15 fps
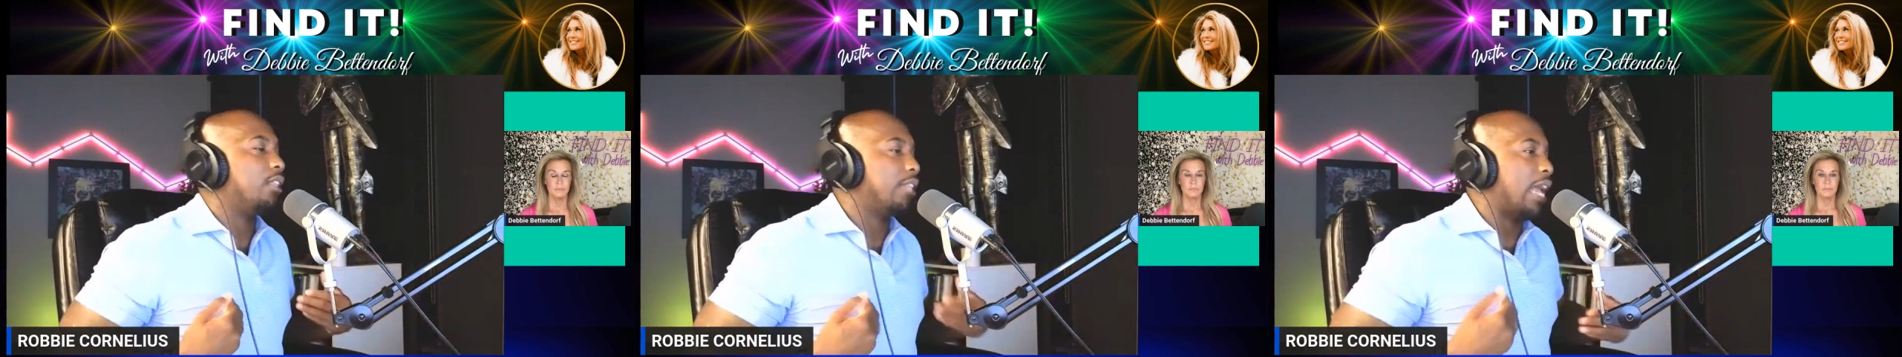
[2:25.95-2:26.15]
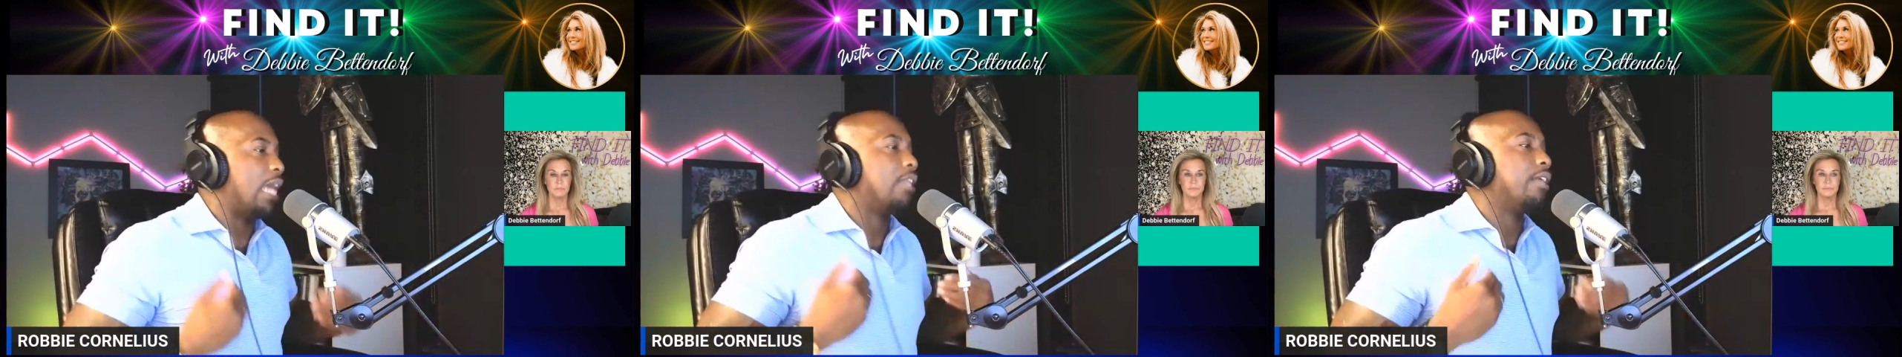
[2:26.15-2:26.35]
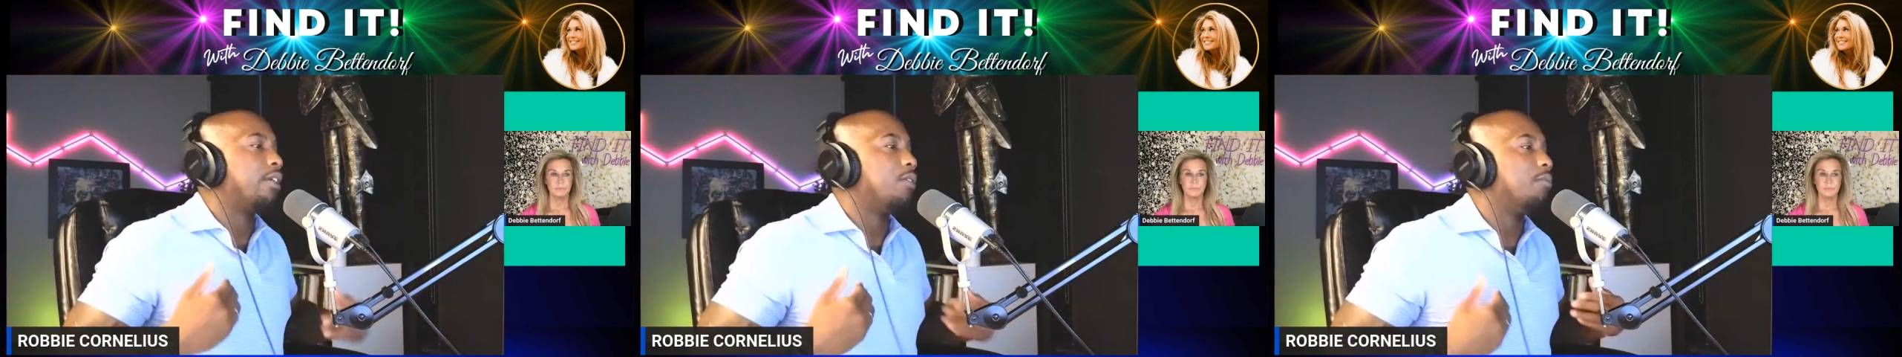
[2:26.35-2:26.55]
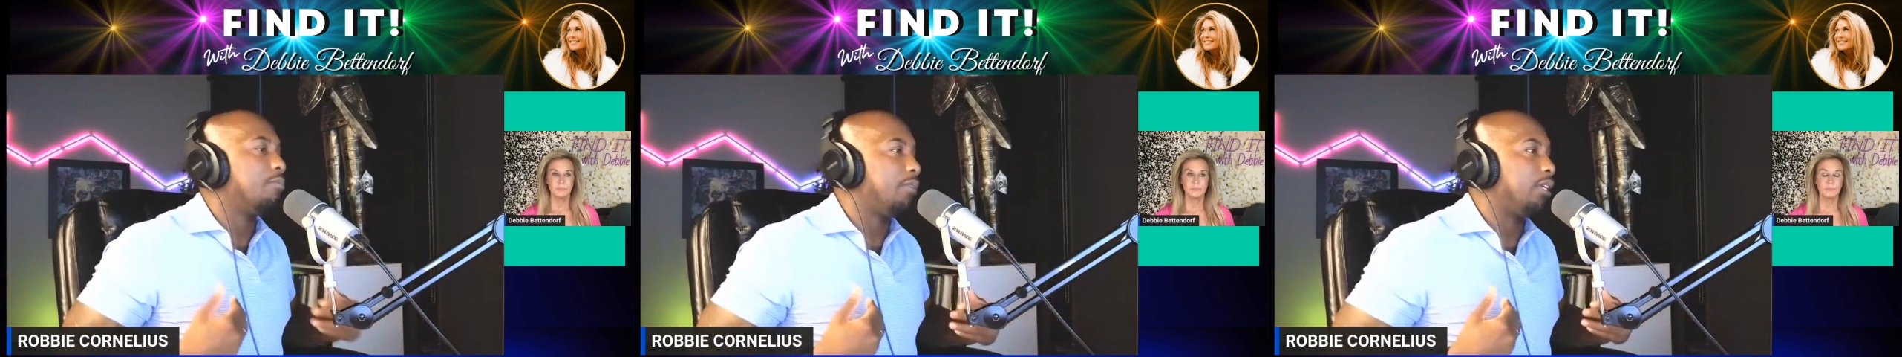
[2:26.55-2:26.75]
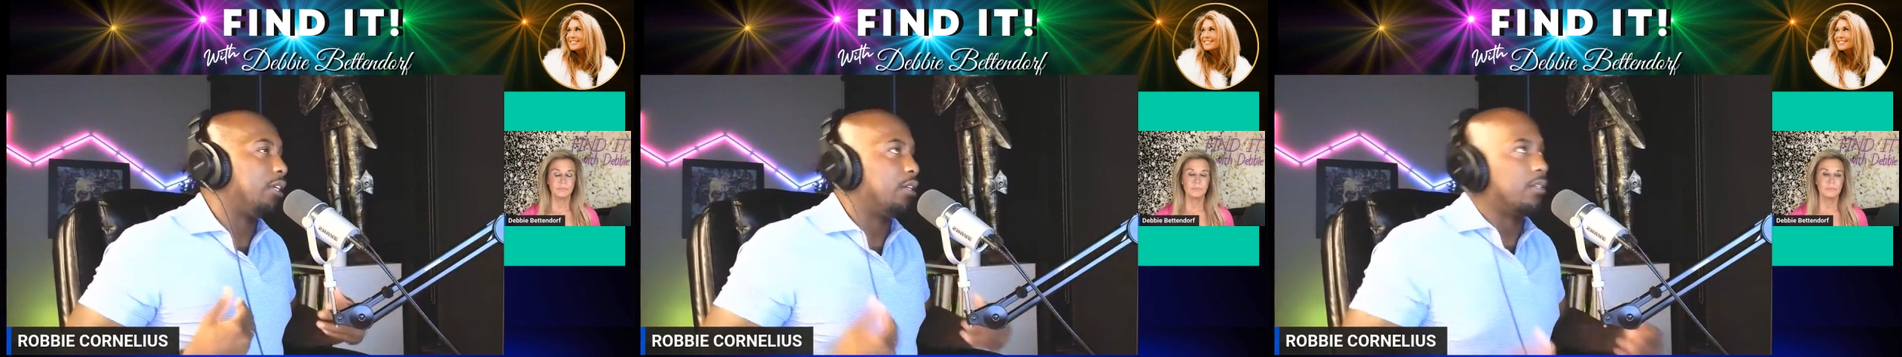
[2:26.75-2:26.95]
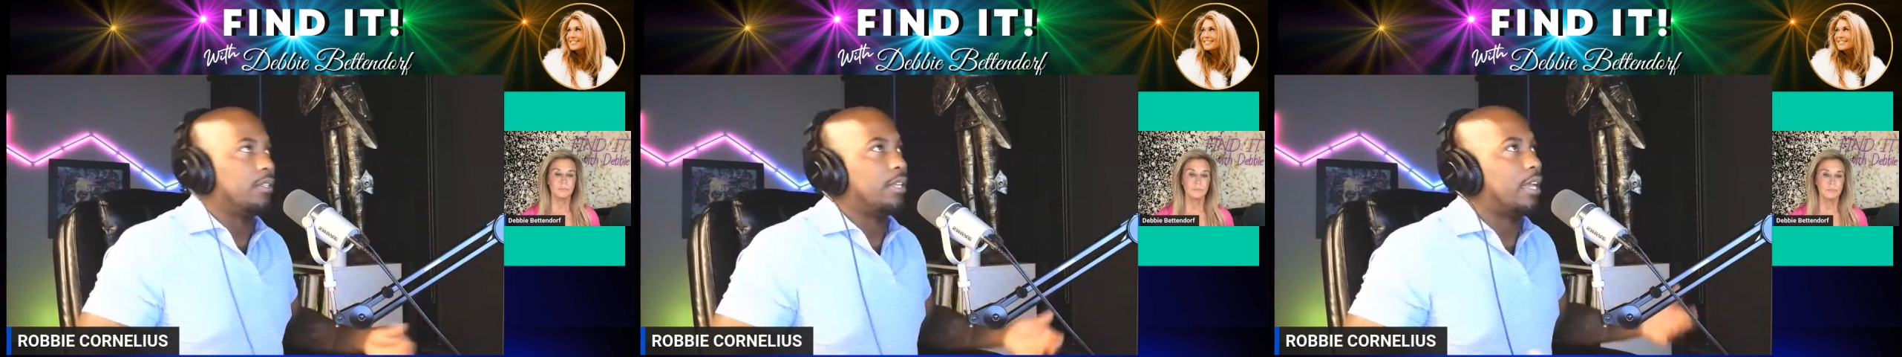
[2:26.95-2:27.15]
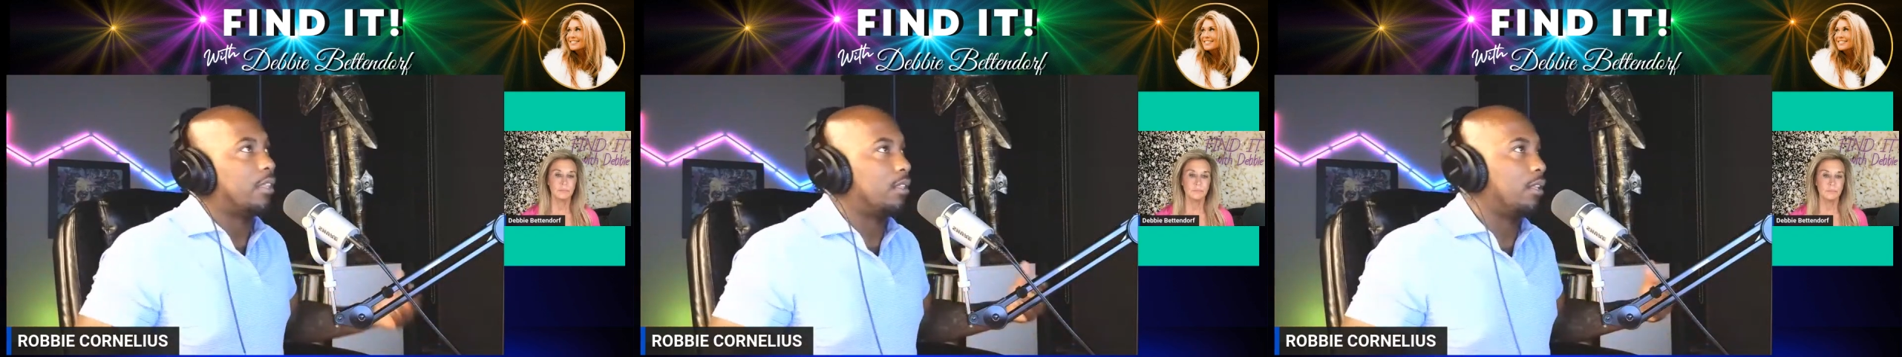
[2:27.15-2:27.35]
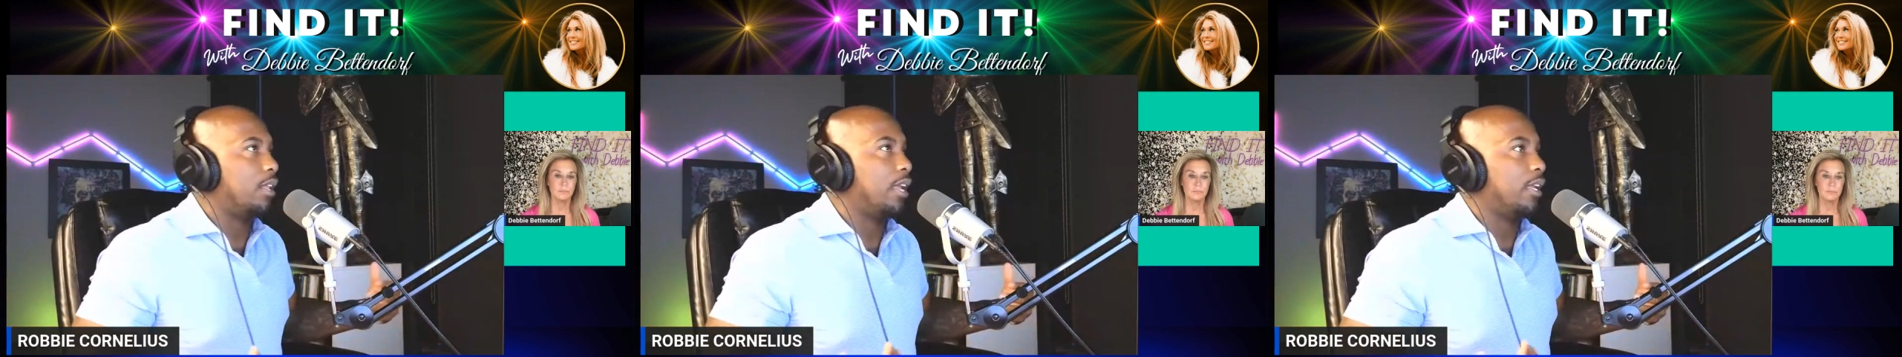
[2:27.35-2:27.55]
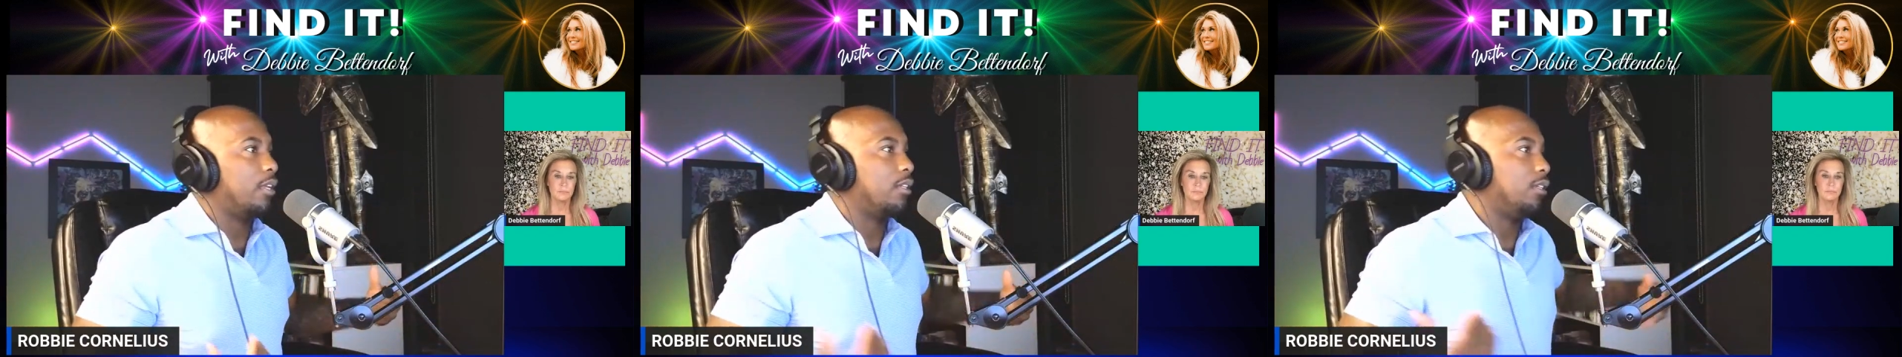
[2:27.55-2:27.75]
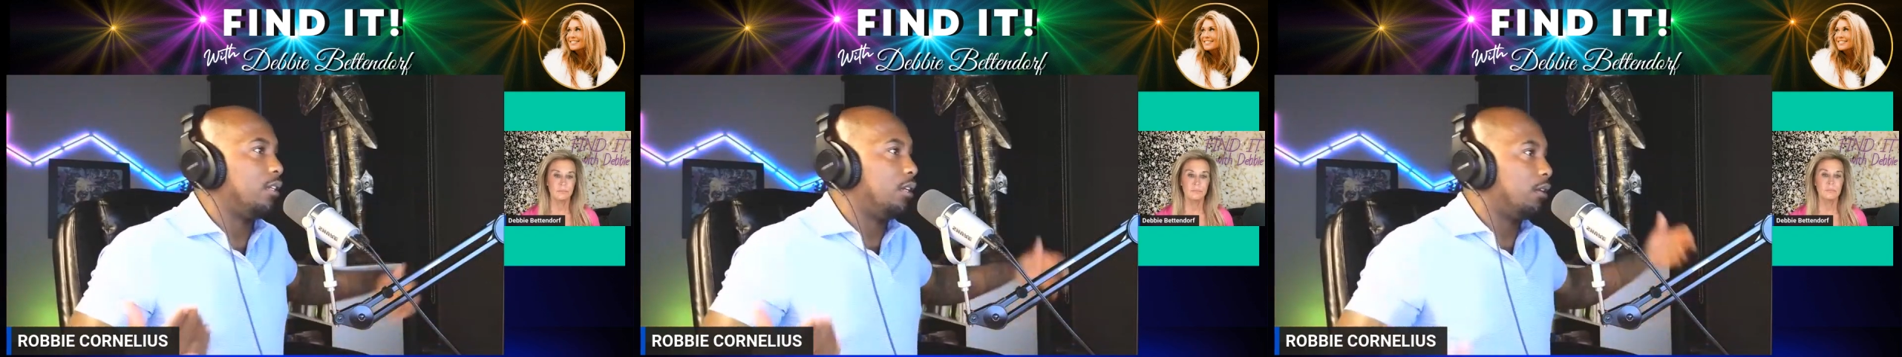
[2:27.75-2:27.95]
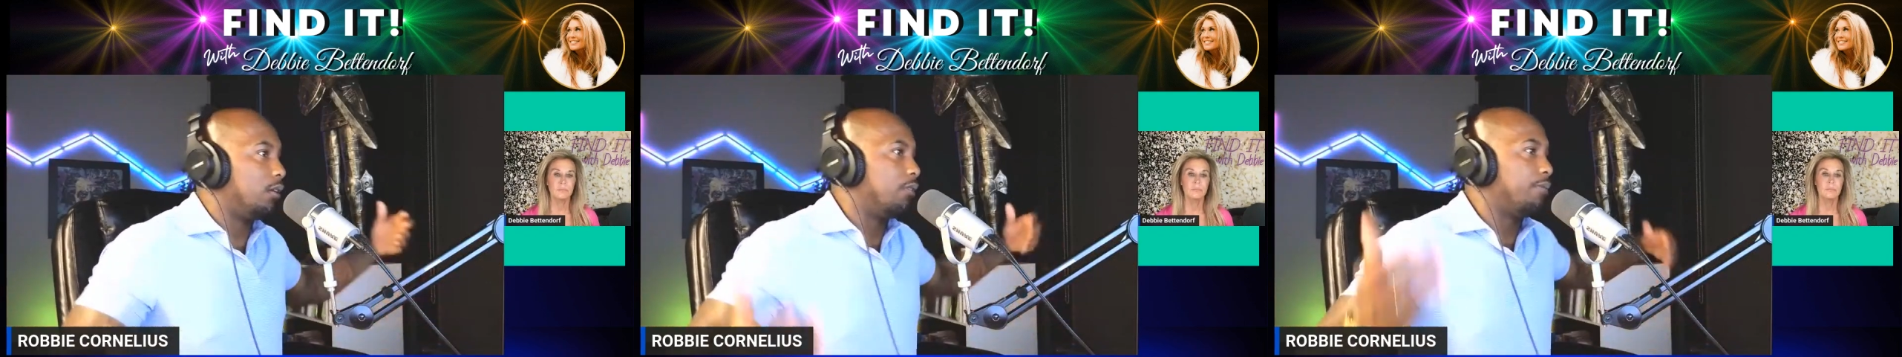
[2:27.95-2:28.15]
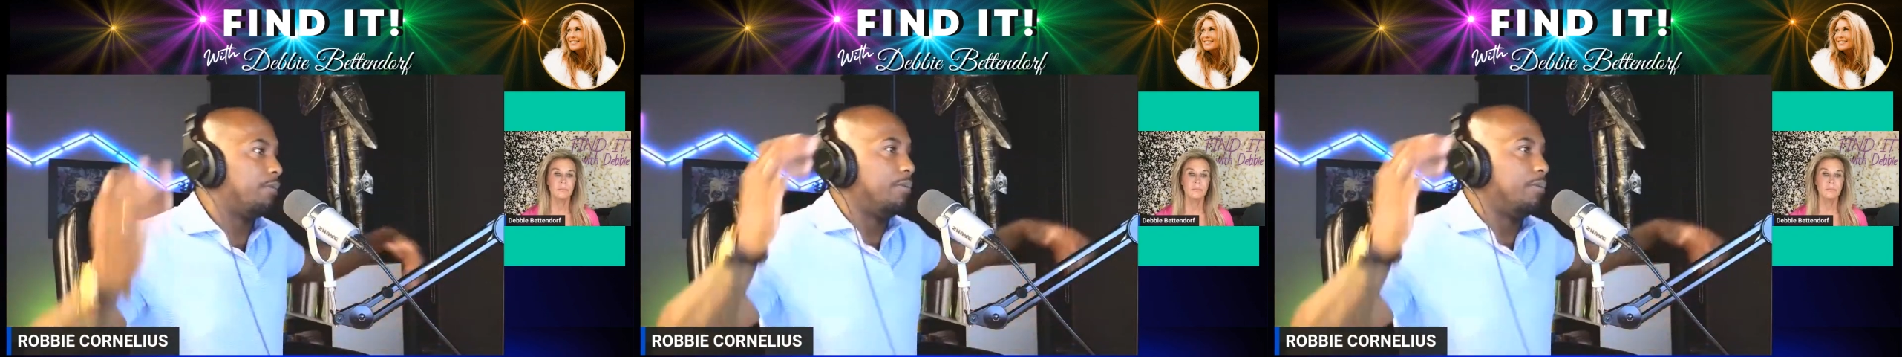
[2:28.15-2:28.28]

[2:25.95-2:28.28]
that helped me because after like a year of